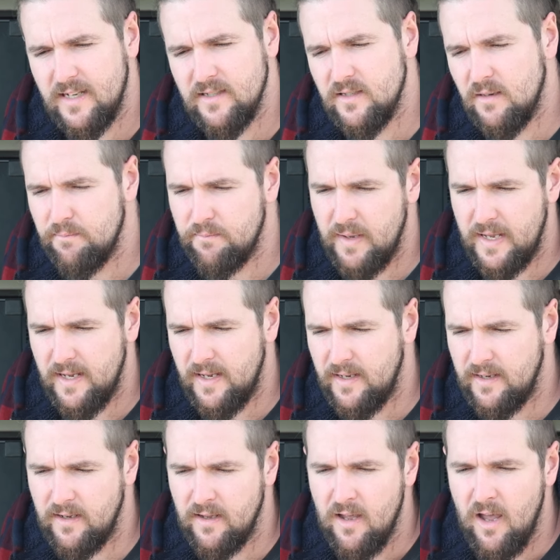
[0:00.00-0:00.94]
ends up
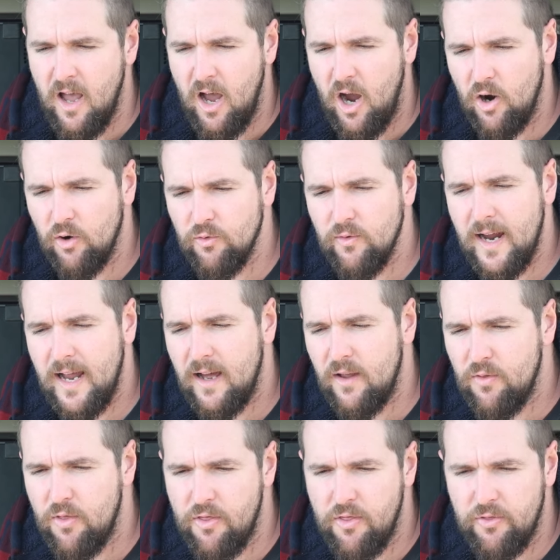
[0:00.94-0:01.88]
being
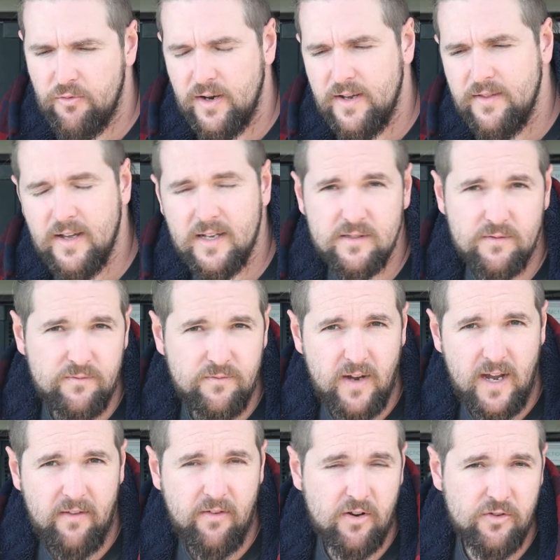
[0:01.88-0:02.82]
around
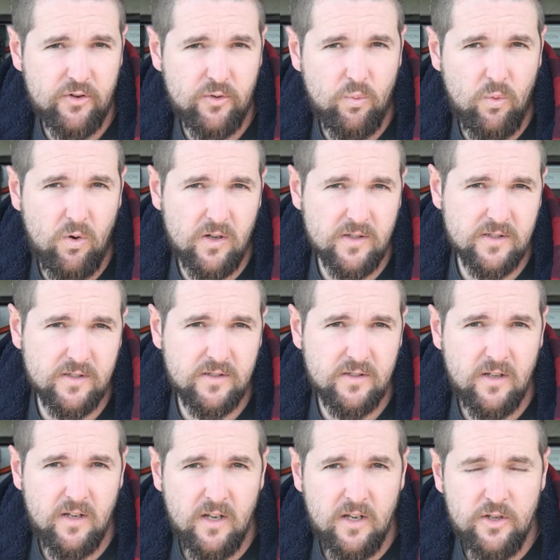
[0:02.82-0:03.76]
3,500
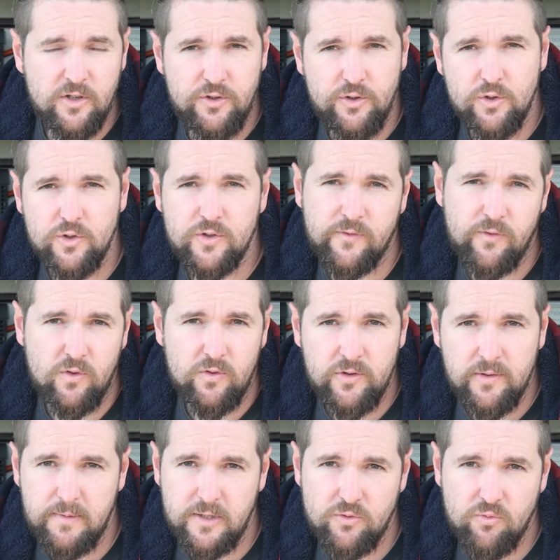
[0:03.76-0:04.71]
watts useful
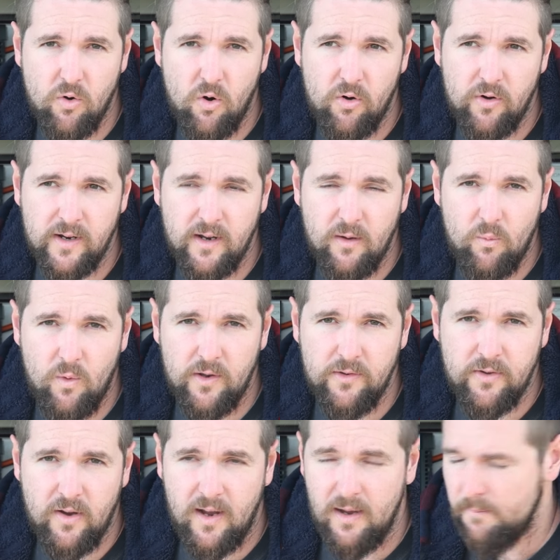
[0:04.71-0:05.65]
to be drawing at
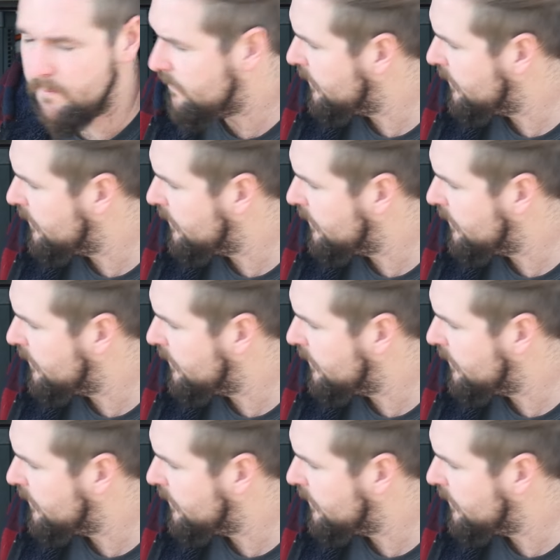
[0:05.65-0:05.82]
one time.